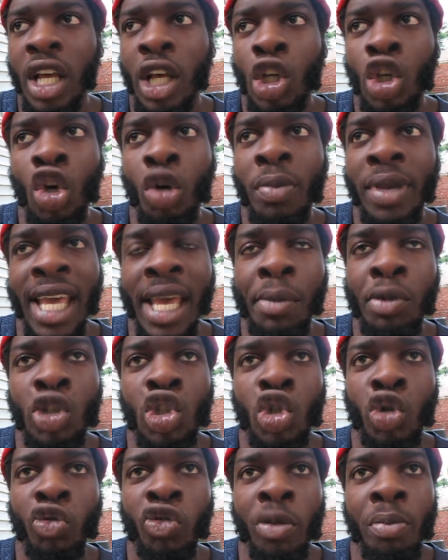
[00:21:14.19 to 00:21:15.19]
You'll be able
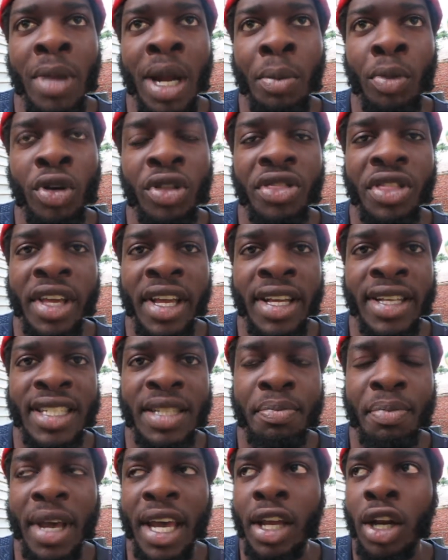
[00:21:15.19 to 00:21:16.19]
to remember things
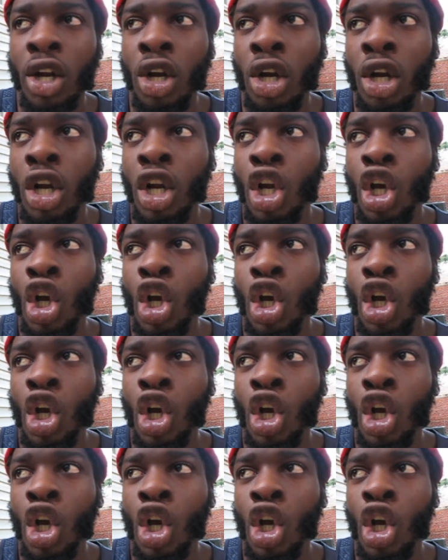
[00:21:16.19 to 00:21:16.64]
better.